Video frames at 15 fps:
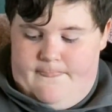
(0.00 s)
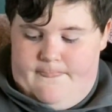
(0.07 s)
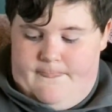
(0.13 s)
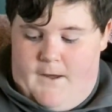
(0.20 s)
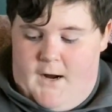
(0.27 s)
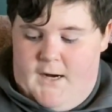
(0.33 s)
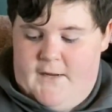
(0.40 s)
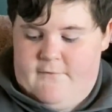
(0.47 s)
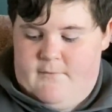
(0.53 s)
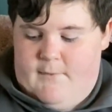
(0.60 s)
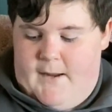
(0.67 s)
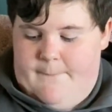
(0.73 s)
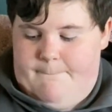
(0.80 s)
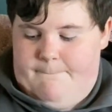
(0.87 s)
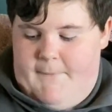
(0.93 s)
Not even
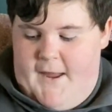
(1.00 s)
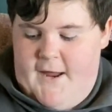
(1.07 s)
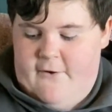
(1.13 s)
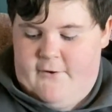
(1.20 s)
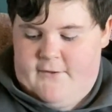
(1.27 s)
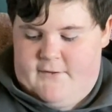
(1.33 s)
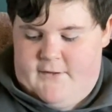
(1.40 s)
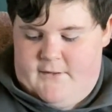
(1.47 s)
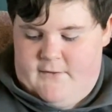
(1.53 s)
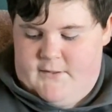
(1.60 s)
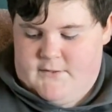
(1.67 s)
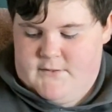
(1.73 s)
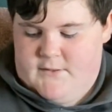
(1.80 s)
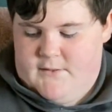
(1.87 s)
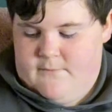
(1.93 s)
my parents can
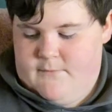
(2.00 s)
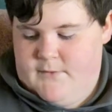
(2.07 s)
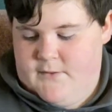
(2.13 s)
touch them.